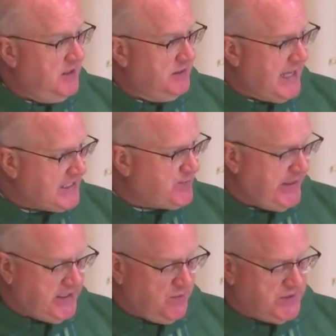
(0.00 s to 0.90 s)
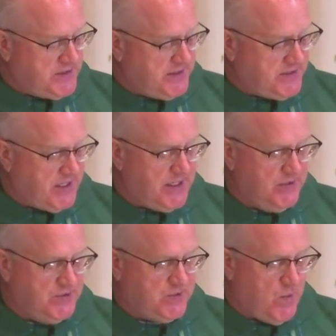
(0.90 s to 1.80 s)
Last week, it was the son
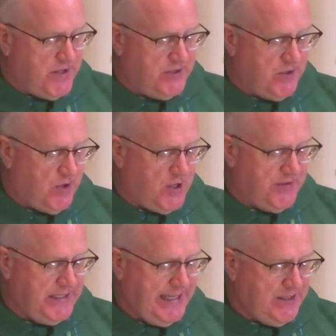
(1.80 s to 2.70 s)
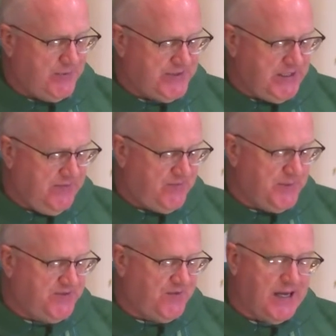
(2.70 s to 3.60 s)
who squandered all that he had received from
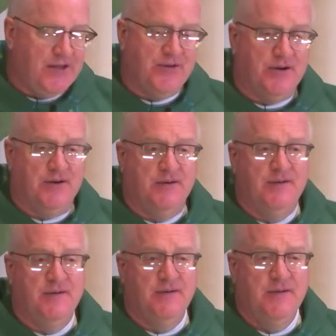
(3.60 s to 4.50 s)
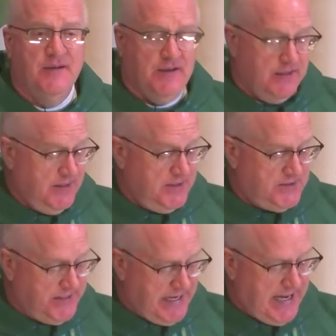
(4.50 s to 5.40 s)
his father.
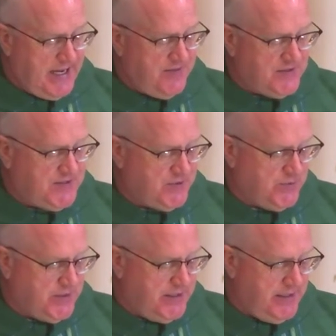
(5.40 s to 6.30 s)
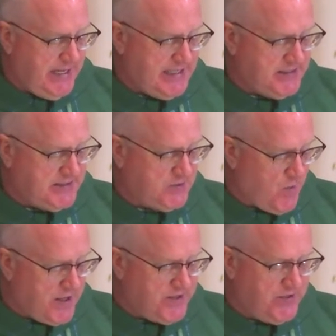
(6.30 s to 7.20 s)
Today, the steward has
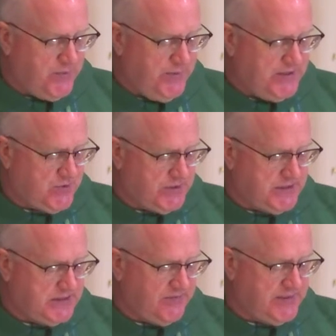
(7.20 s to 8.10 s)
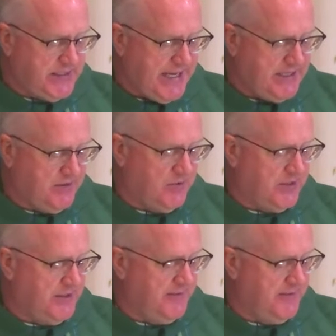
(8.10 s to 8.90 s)
squandered the resources of his landlord.